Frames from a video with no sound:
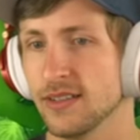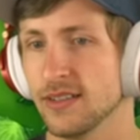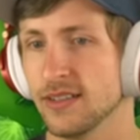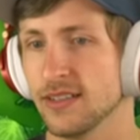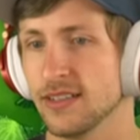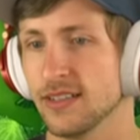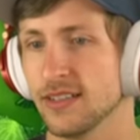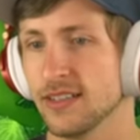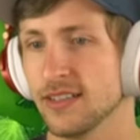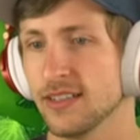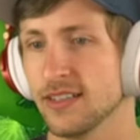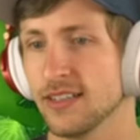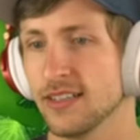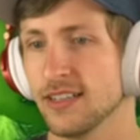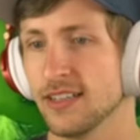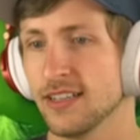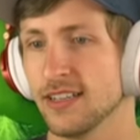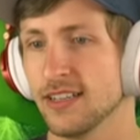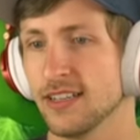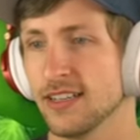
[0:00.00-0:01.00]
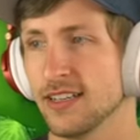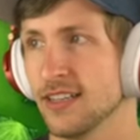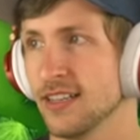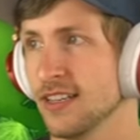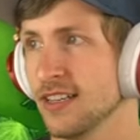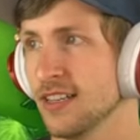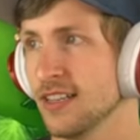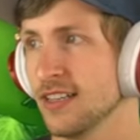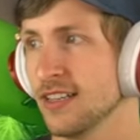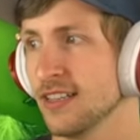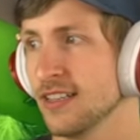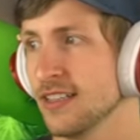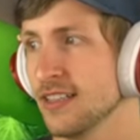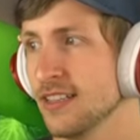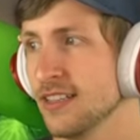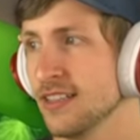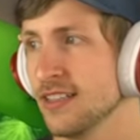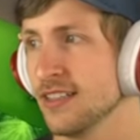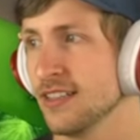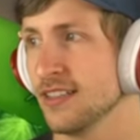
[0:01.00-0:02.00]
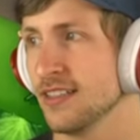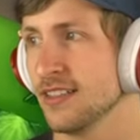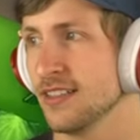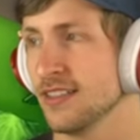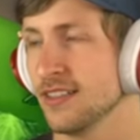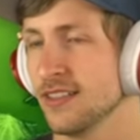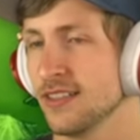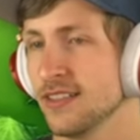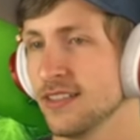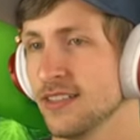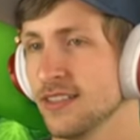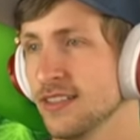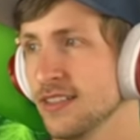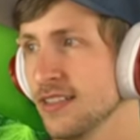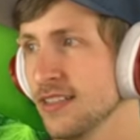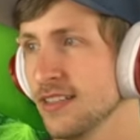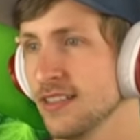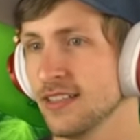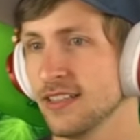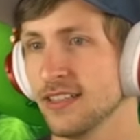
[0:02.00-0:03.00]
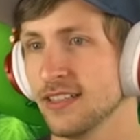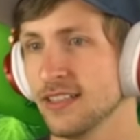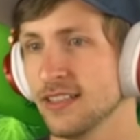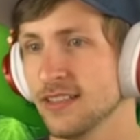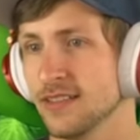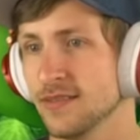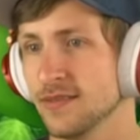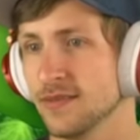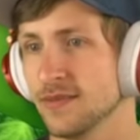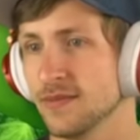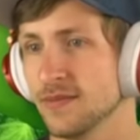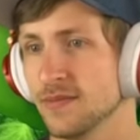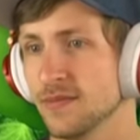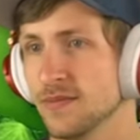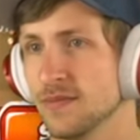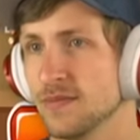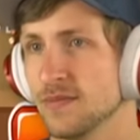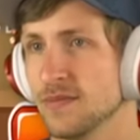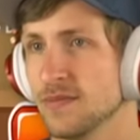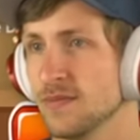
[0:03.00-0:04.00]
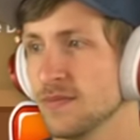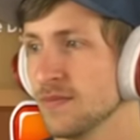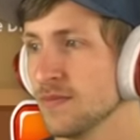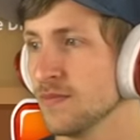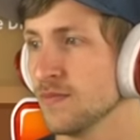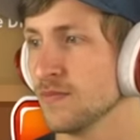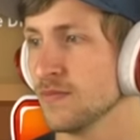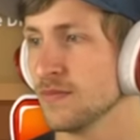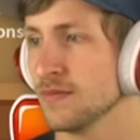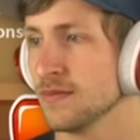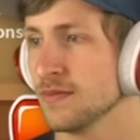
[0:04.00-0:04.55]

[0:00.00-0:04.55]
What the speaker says: No words are spoken by the person on screen.